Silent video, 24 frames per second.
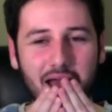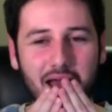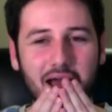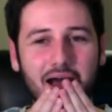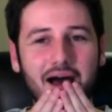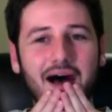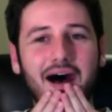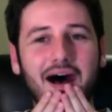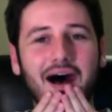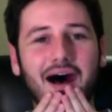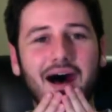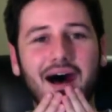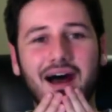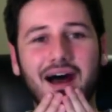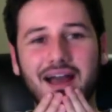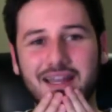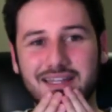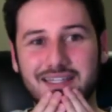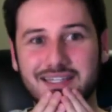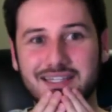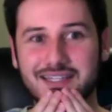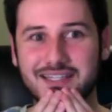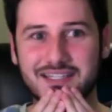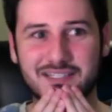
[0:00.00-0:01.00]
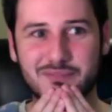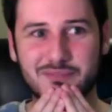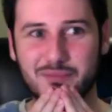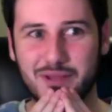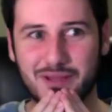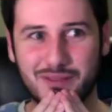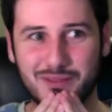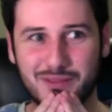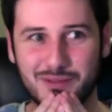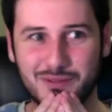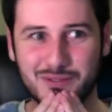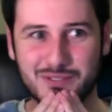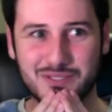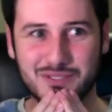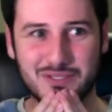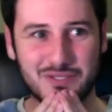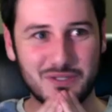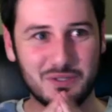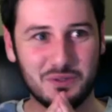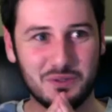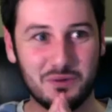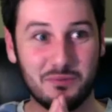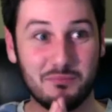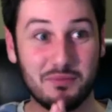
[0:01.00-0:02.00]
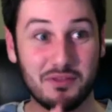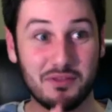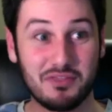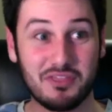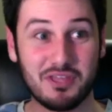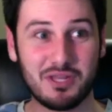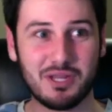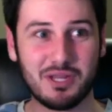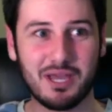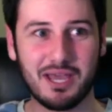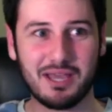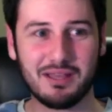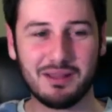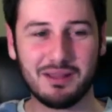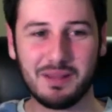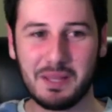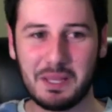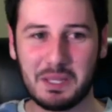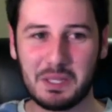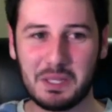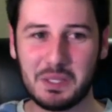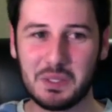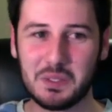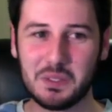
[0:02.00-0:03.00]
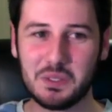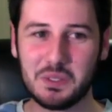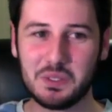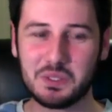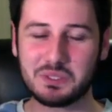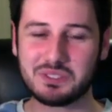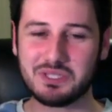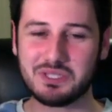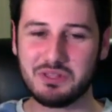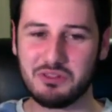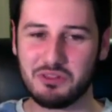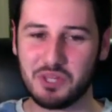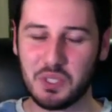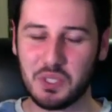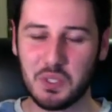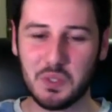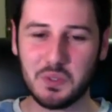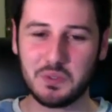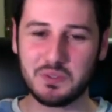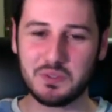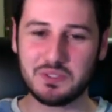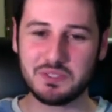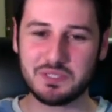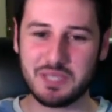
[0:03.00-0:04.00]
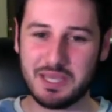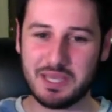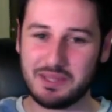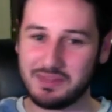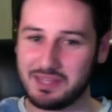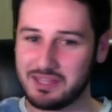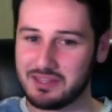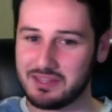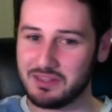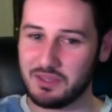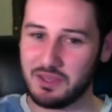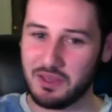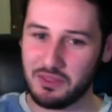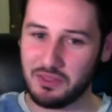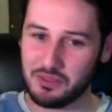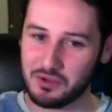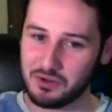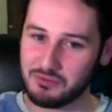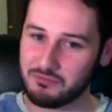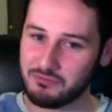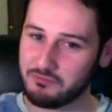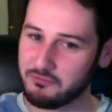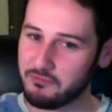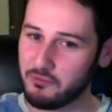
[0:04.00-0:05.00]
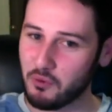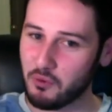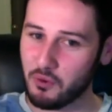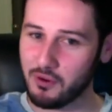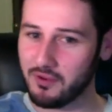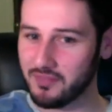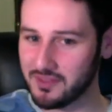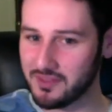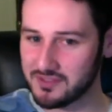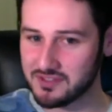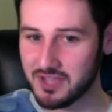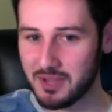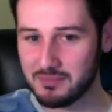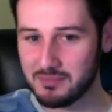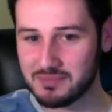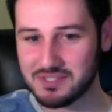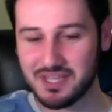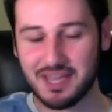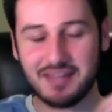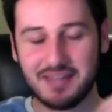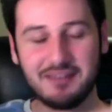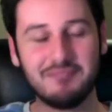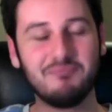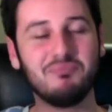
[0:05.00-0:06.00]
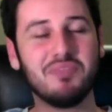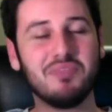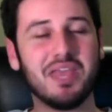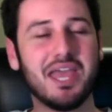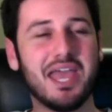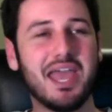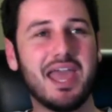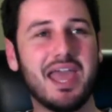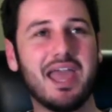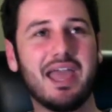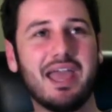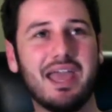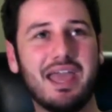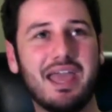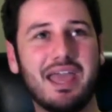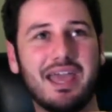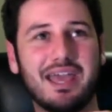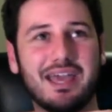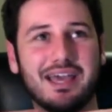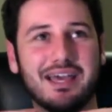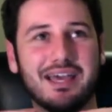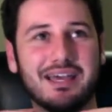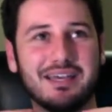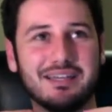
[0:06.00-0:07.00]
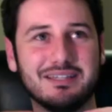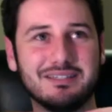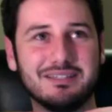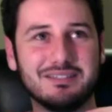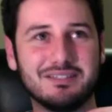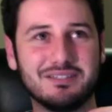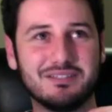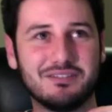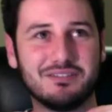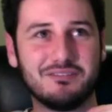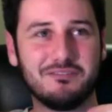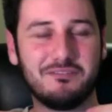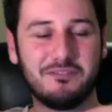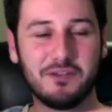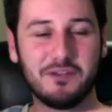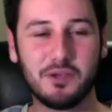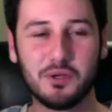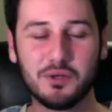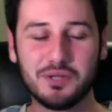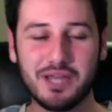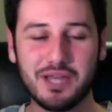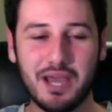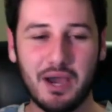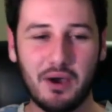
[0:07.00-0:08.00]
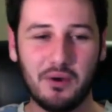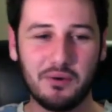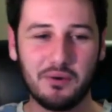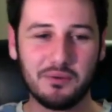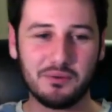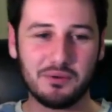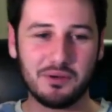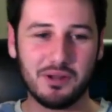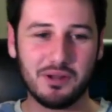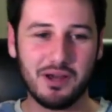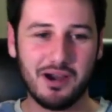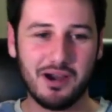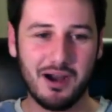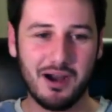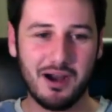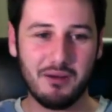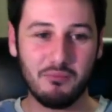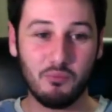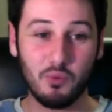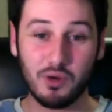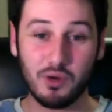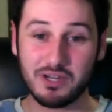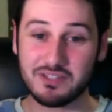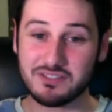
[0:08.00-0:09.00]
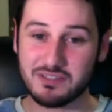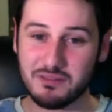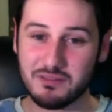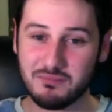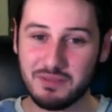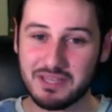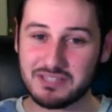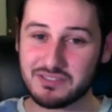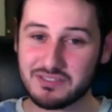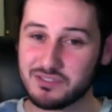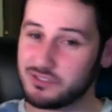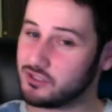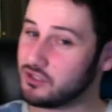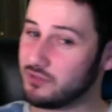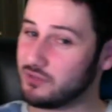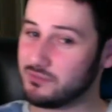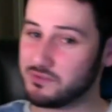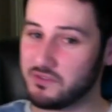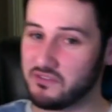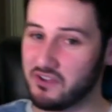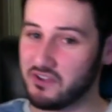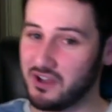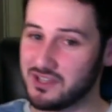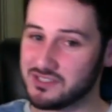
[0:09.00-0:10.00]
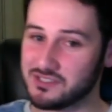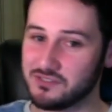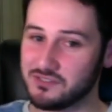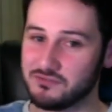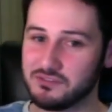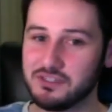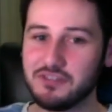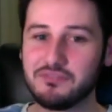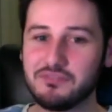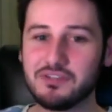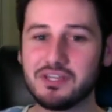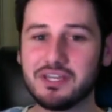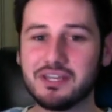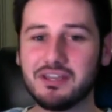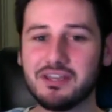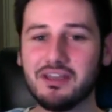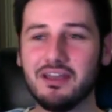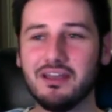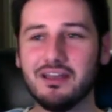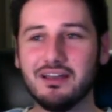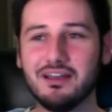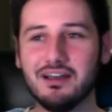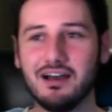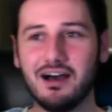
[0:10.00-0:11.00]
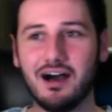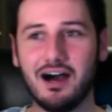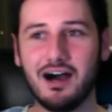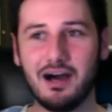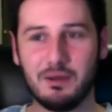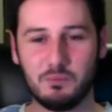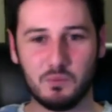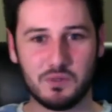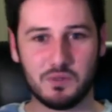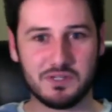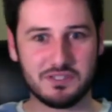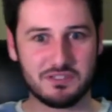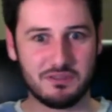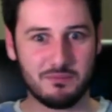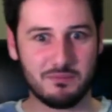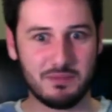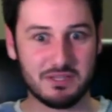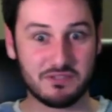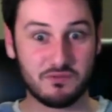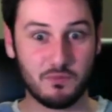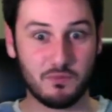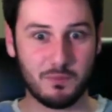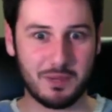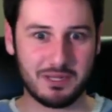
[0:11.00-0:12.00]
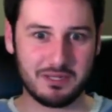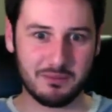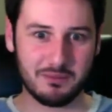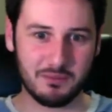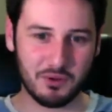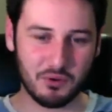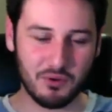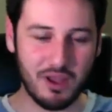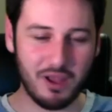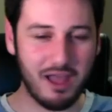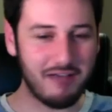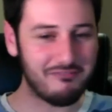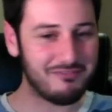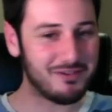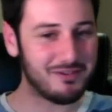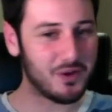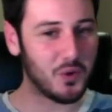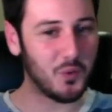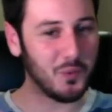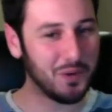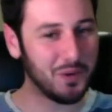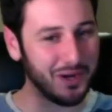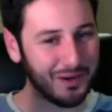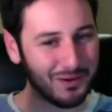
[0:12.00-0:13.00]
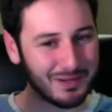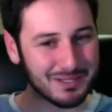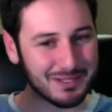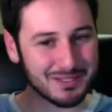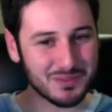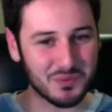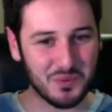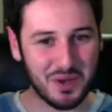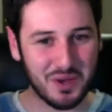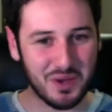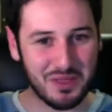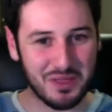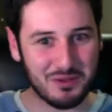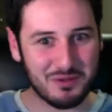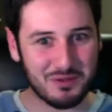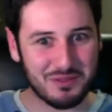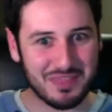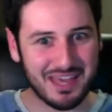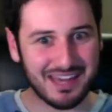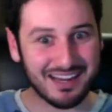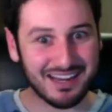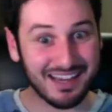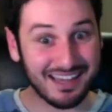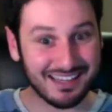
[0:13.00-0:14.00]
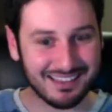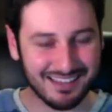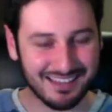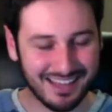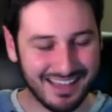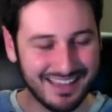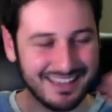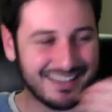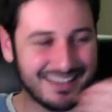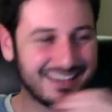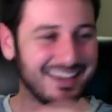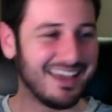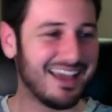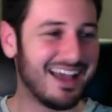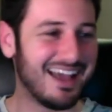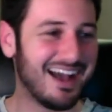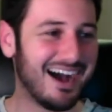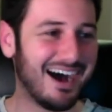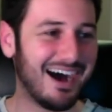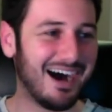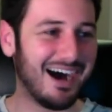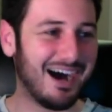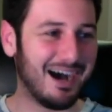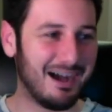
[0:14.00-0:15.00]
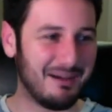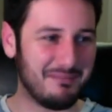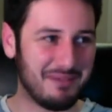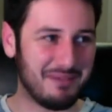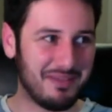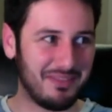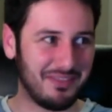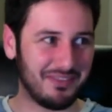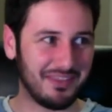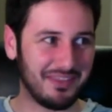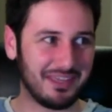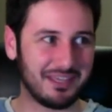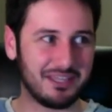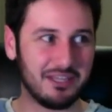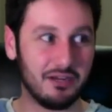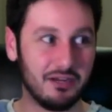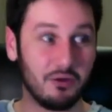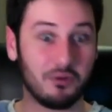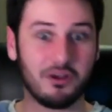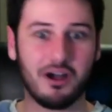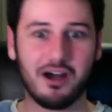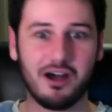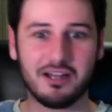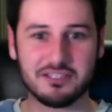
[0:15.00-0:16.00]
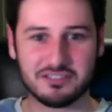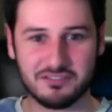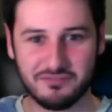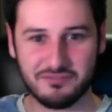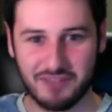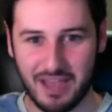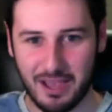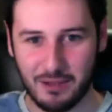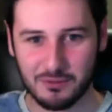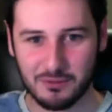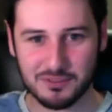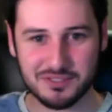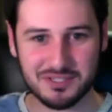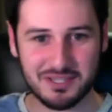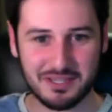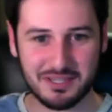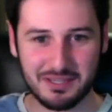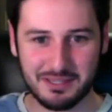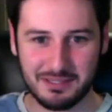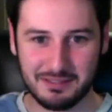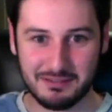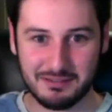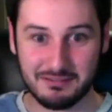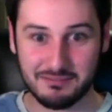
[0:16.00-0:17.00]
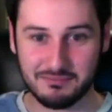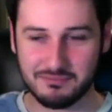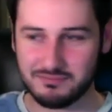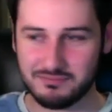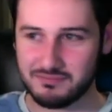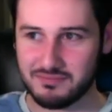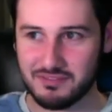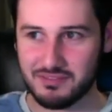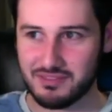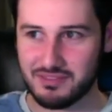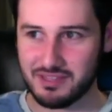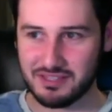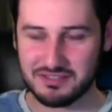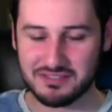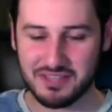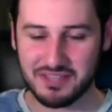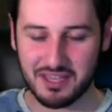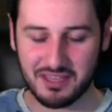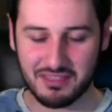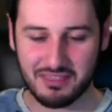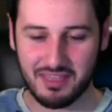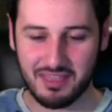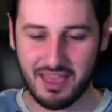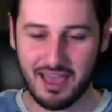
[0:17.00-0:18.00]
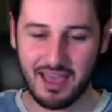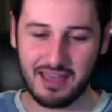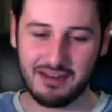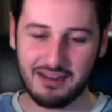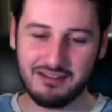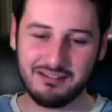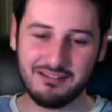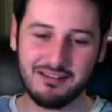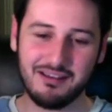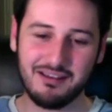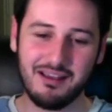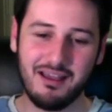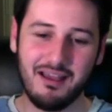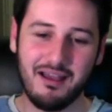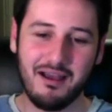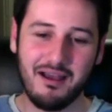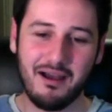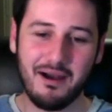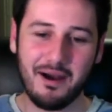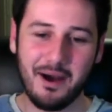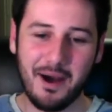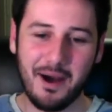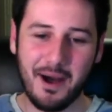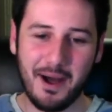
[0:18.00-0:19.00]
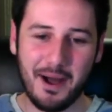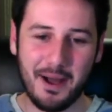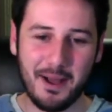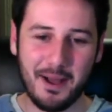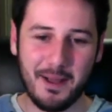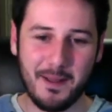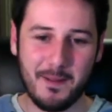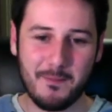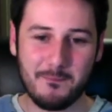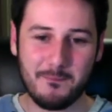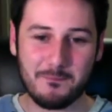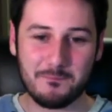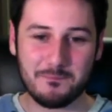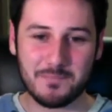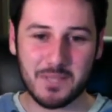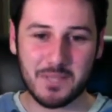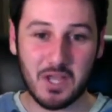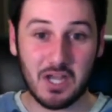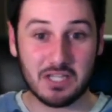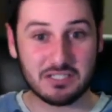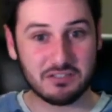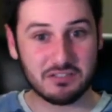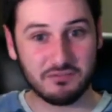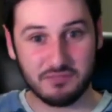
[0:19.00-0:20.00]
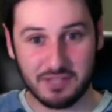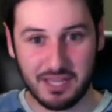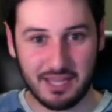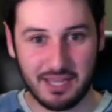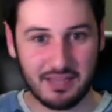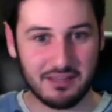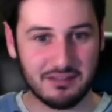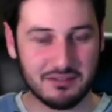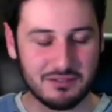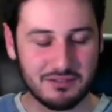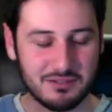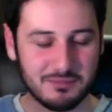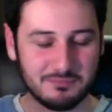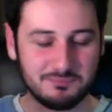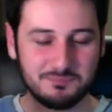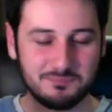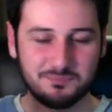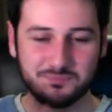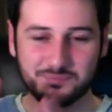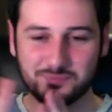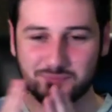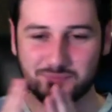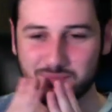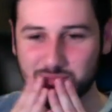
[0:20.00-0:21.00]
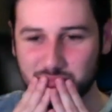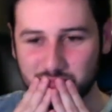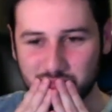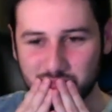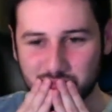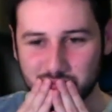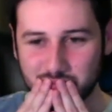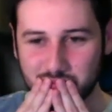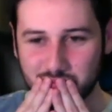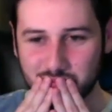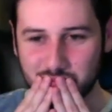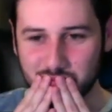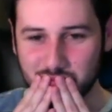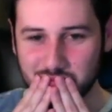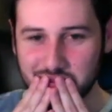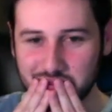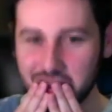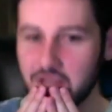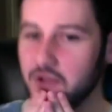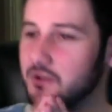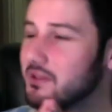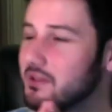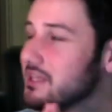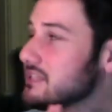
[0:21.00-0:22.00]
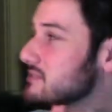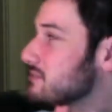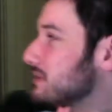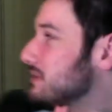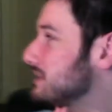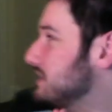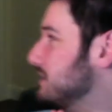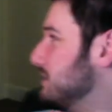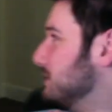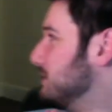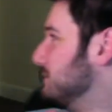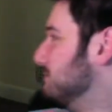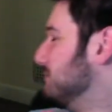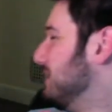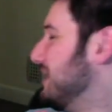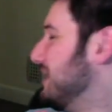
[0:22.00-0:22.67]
I didn't expect those two. But then I like looked at those and like the other four on the top 10 and figured out what is the best in terms of cost of living, what is the best for my demographic, where is weather that I like, and then like, cost of housing and things like that, cost of land. Oh, that's my dinner.